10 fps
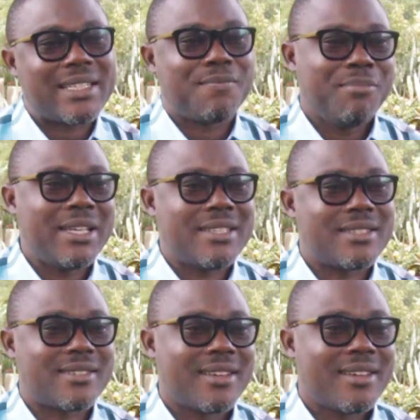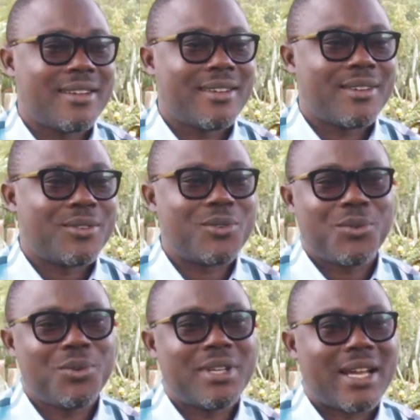it means to
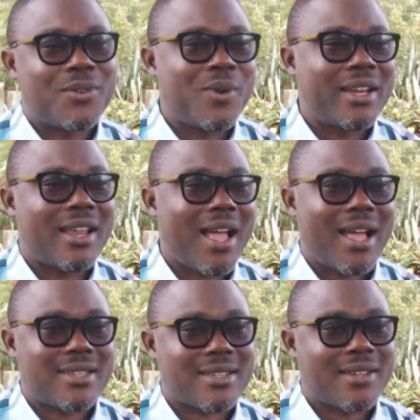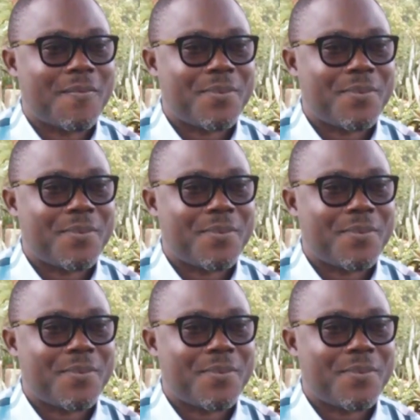do that, go and ask